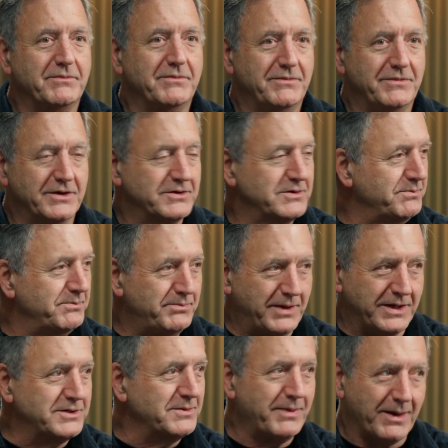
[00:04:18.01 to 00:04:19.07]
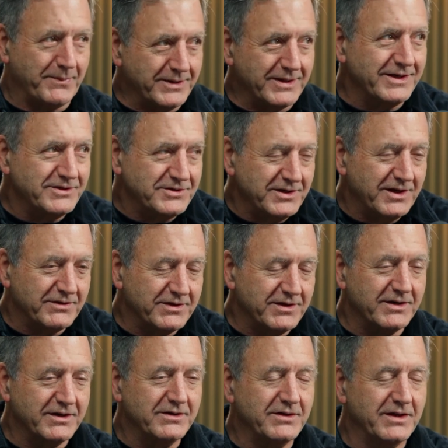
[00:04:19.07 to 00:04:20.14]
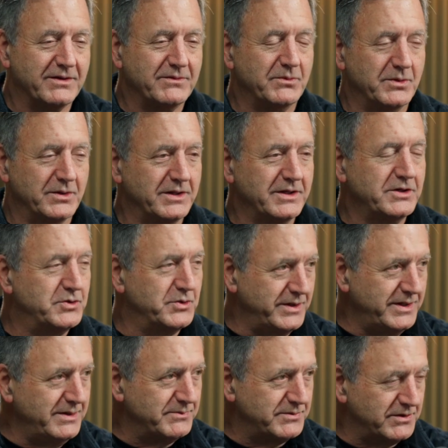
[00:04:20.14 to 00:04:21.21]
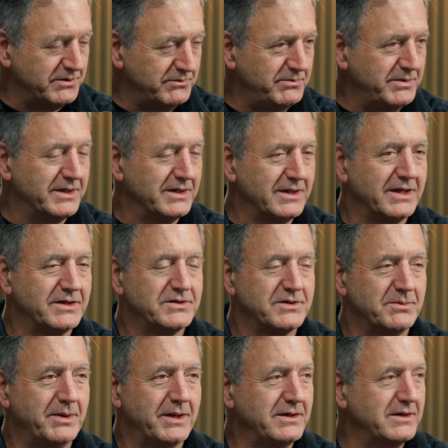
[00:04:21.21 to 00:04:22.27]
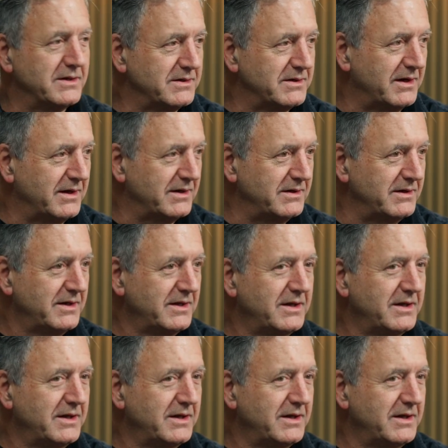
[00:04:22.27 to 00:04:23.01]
there's a patient population out there that really dreams of being less dependent on